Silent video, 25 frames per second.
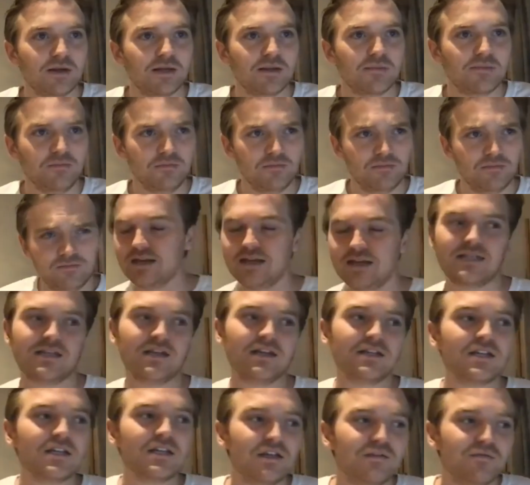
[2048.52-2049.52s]
many. It's
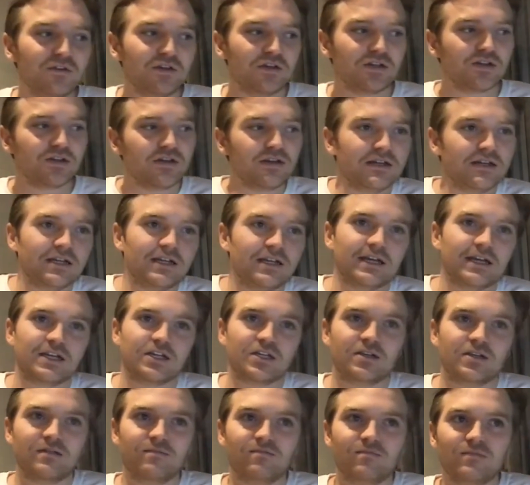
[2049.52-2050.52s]
such a different like
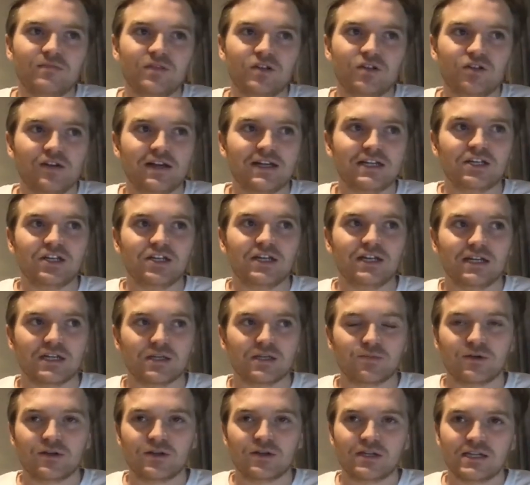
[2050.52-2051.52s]
strategy, I
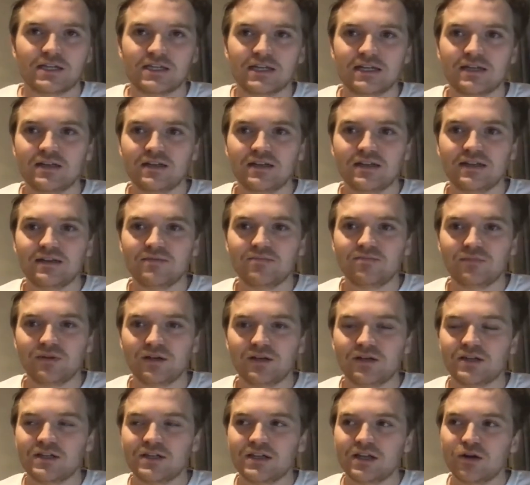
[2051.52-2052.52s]
suppose. It's
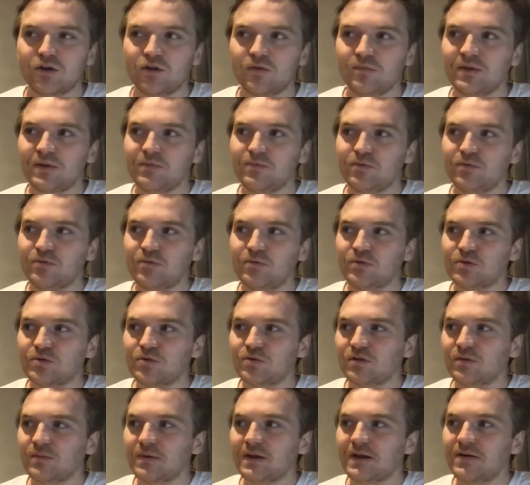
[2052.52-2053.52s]
because a lot of people will
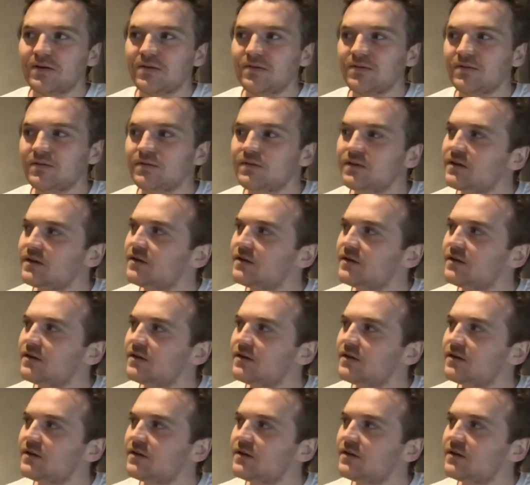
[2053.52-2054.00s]
talk about,